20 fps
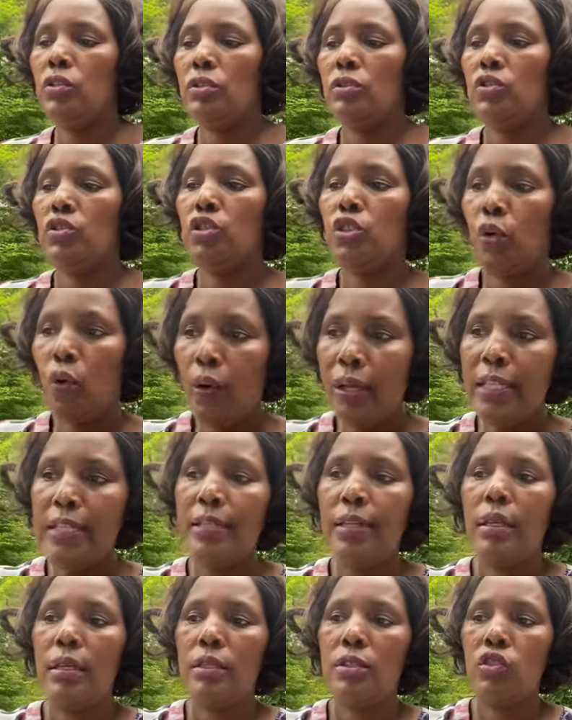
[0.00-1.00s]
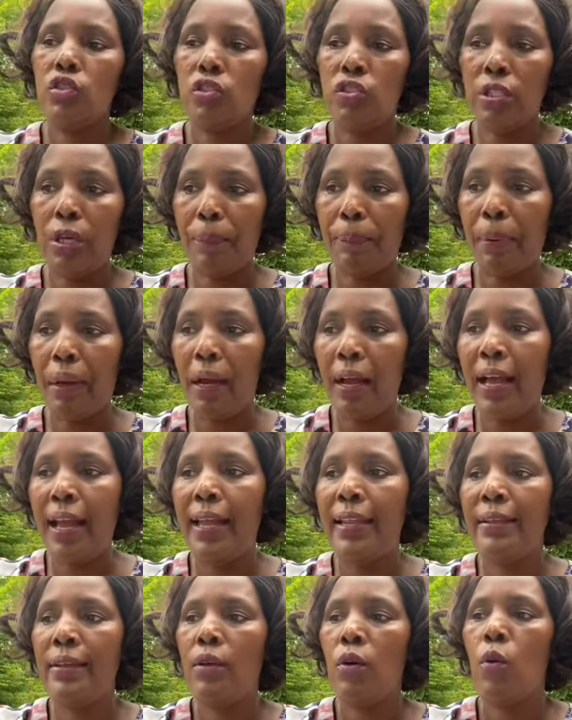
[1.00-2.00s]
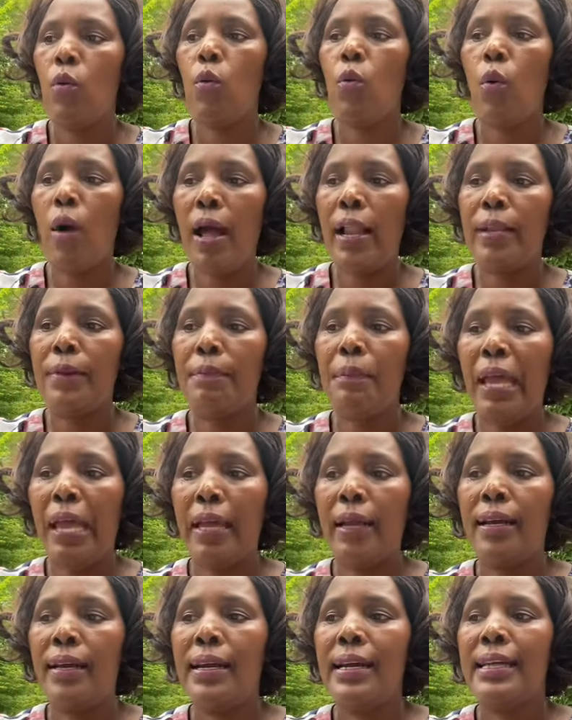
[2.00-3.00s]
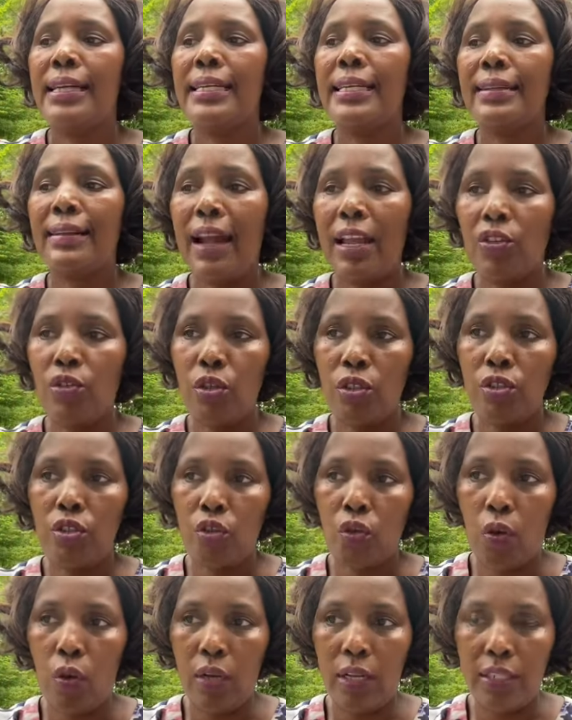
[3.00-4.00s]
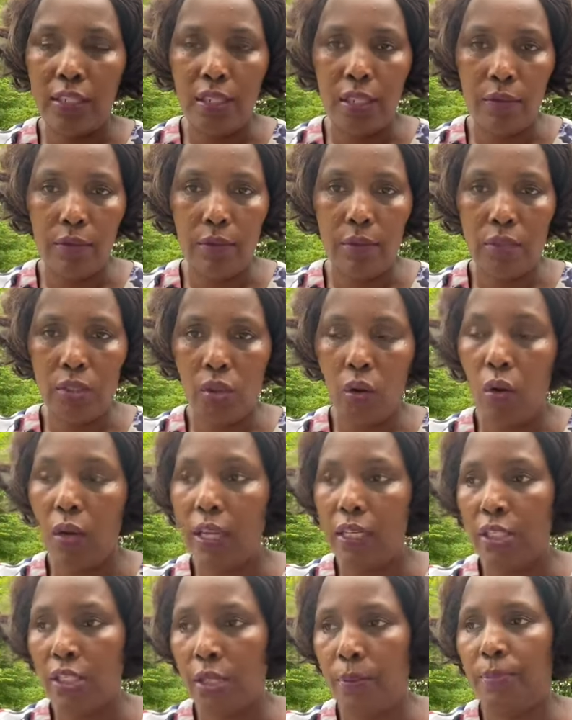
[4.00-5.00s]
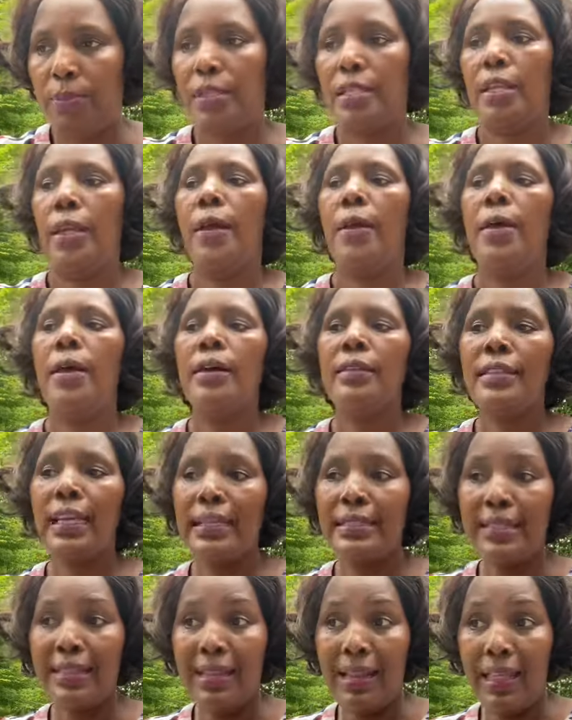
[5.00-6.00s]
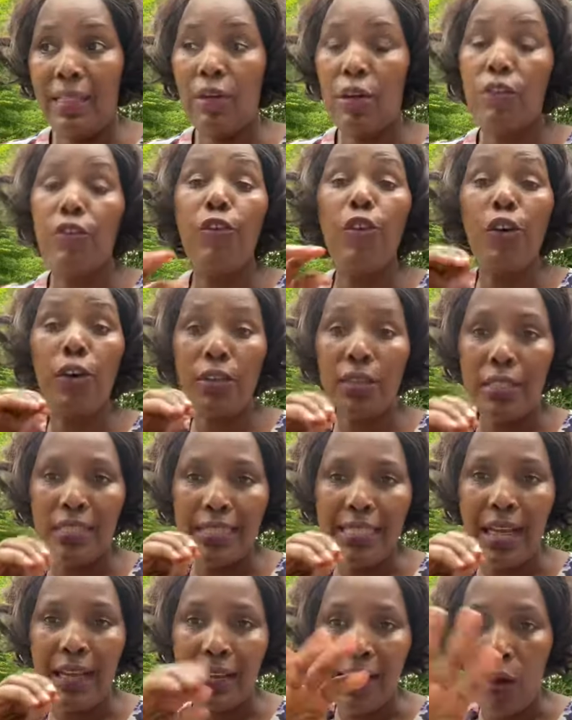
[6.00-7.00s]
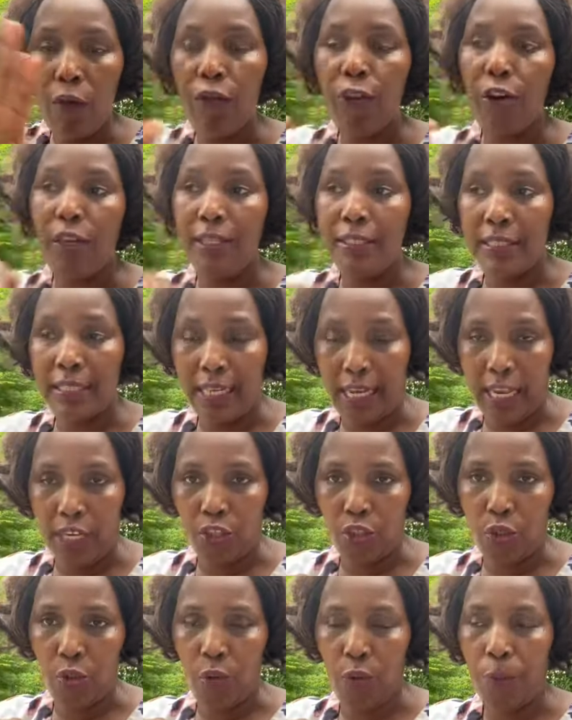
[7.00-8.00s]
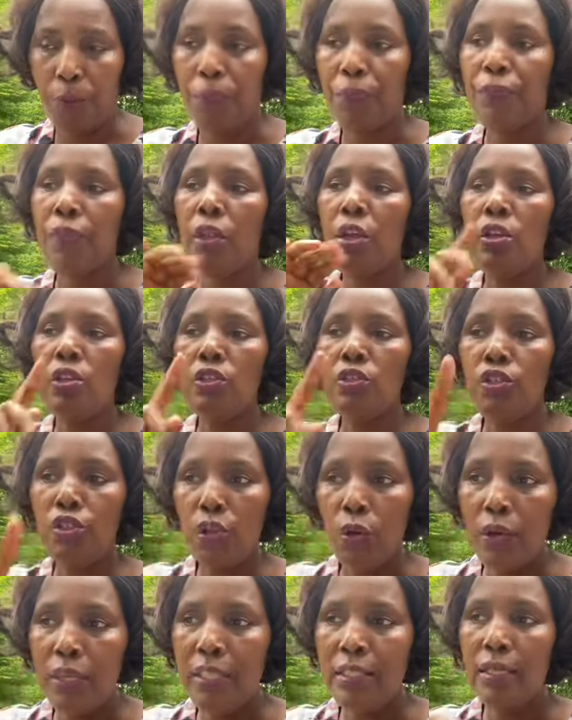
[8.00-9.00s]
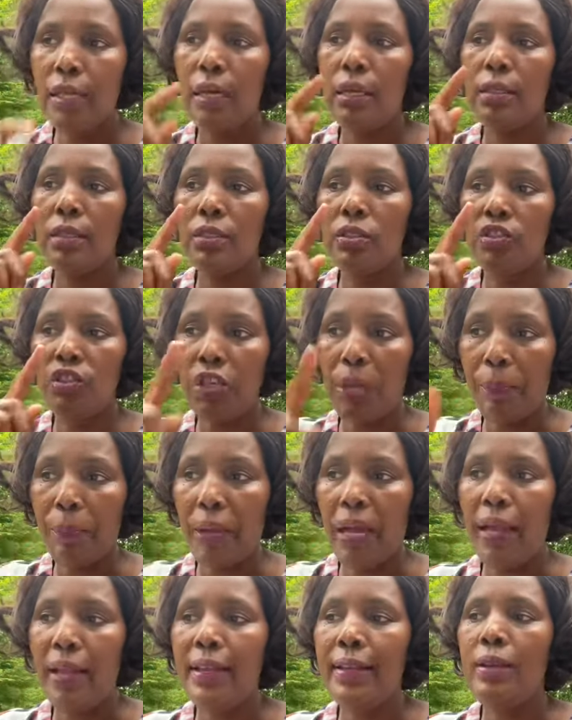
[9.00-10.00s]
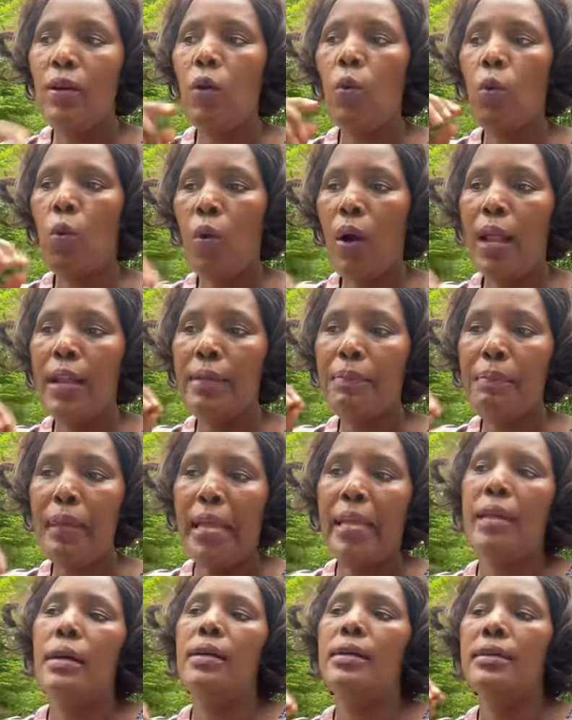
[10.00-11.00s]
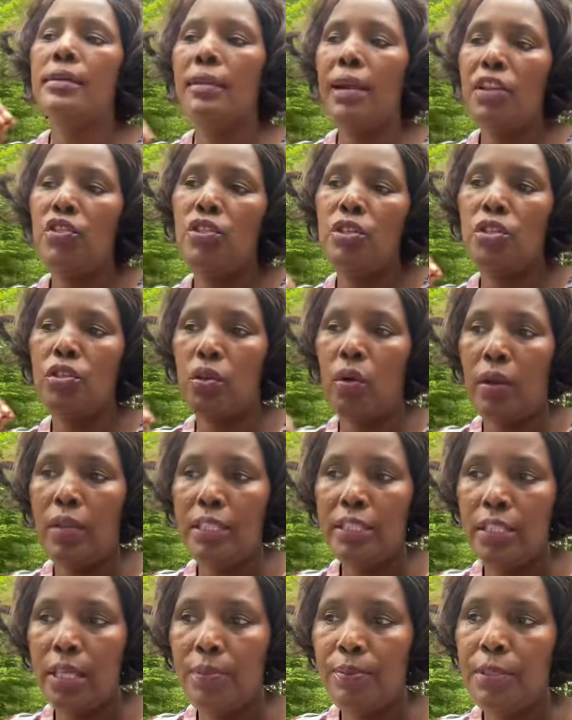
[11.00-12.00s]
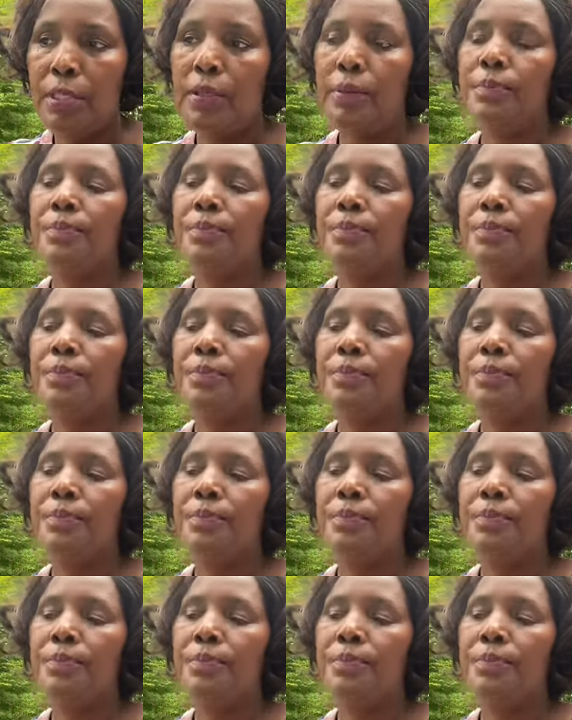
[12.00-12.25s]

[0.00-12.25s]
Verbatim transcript: joint Japan World Bank graduate scholarships. That's another one. For These are now for international. Joint Japan World Bank Graduate Scholarships,